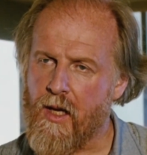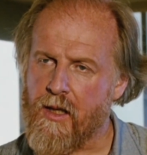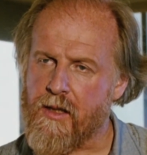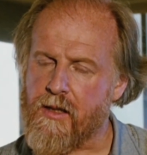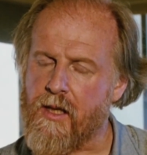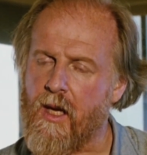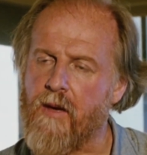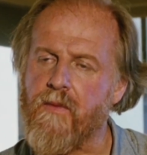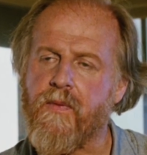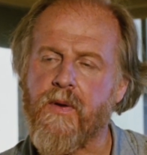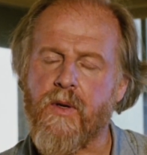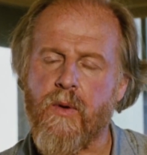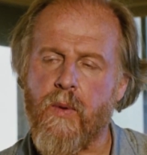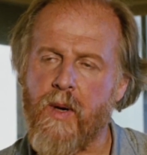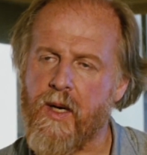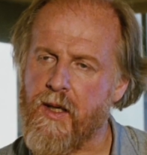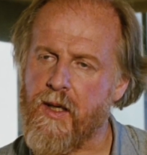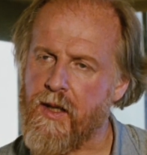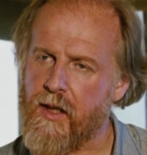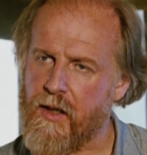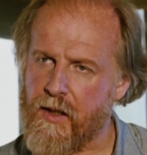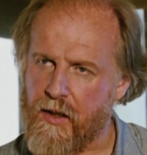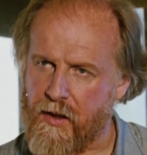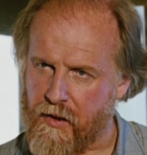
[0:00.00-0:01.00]
Some for
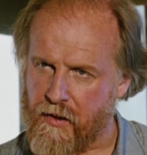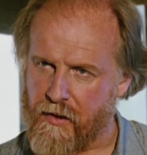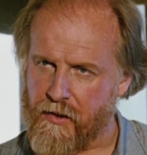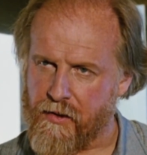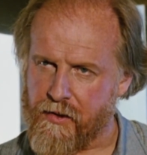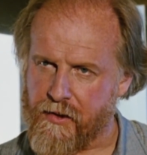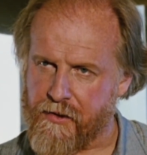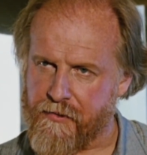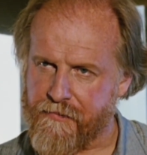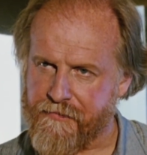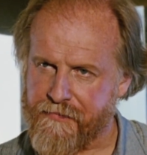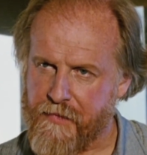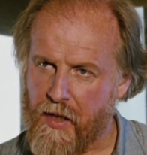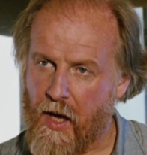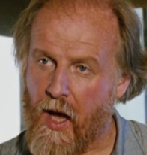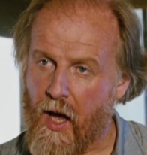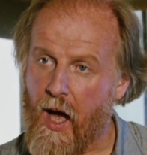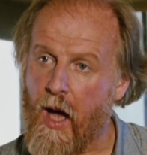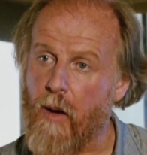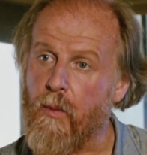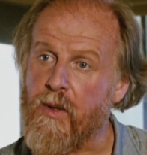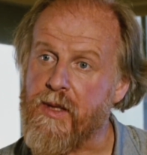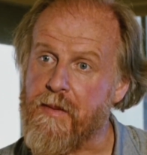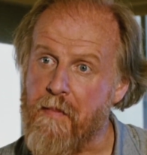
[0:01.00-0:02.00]
20 years.
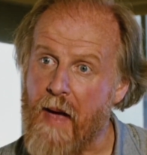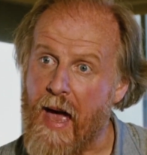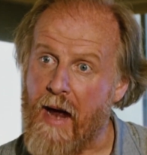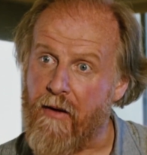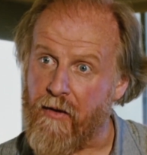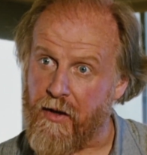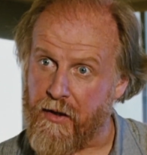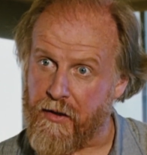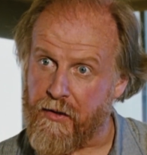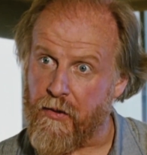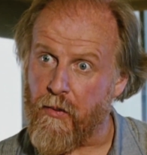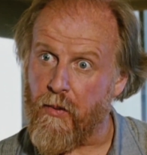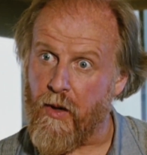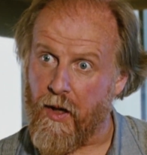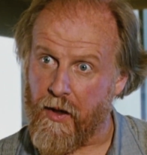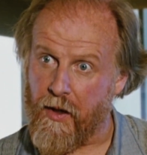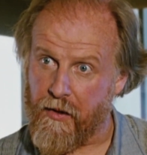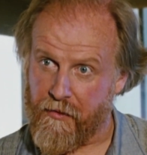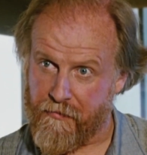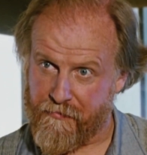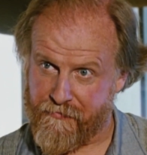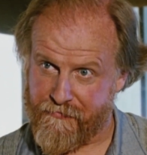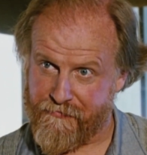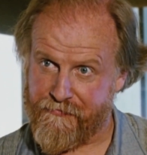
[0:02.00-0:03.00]
I was married to
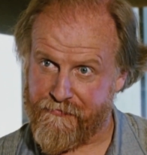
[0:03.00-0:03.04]
one.